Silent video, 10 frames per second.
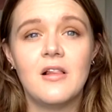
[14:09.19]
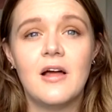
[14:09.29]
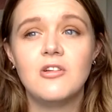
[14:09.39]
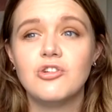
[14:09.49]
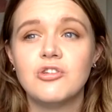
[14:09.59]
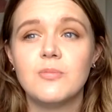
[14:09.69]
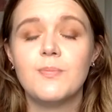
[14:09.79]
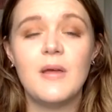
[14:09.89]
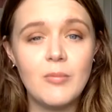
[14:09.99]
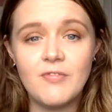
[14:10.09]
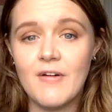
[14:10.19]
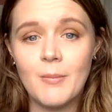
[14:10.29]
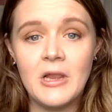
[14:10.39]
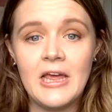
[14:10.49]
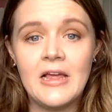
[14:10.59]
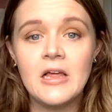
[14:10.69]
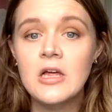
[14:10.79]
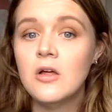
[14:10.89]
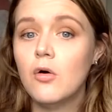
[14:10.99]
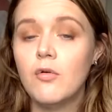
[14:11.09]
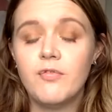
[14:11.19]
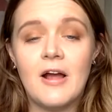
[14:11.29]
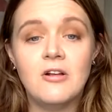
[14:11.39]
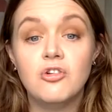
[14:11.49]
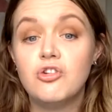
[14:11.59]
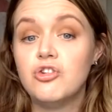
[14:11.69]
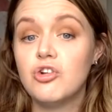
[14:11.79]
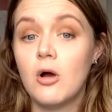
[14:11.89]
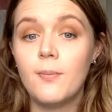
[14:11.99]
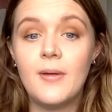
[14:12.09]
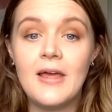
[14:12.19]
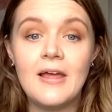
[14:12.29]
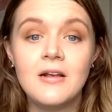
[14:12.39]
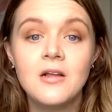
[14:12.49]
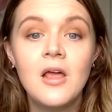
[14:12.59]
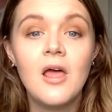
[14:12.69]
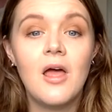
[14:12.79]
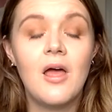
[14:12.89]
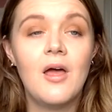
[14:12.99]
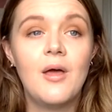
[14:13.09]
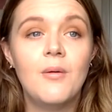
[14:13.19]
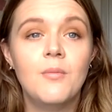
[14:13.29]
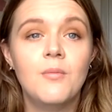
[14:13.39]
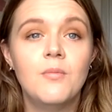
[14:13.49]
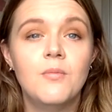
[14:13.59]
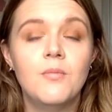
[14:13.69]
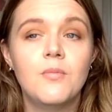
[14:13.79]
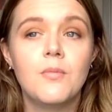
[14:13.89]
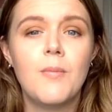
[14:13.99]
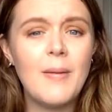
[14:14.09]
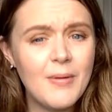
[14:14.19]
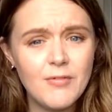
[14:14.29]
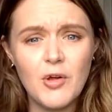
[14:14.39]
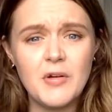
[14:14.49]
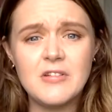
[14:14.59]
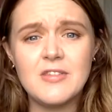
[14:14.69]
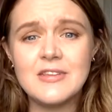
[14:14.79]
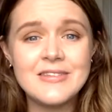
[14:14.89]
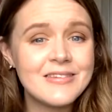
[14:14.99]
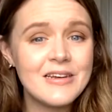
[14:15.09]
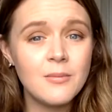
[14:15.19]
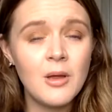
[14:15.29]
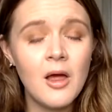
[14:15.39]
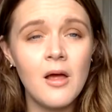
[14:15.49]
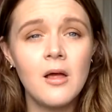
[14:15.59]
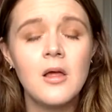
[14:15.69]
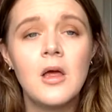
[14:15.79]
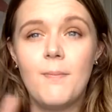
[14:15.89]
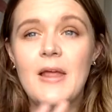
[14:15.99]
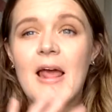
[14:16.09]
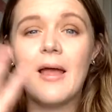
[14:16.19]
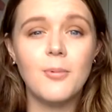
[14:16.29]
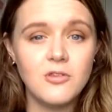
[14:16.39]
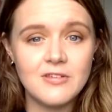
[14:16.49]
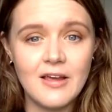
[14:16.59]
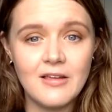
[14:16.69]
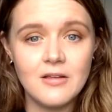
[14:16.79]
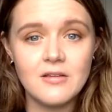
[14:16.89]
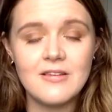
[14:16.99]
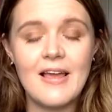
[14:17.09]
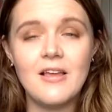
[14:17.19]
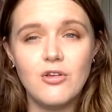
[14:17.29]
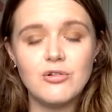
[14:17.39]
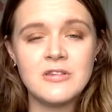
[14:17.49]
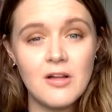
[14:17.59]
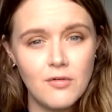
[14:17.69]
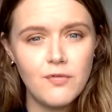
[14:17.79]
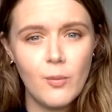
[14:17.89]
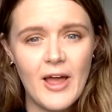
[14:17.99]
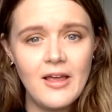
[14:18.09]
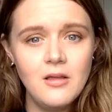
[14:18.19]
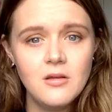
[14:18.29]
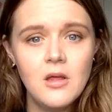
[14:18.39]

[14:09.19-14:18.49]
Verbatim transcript: Like just being with family or friends, shopping, um, maybe even going to the cinema, being able to take, take yourself away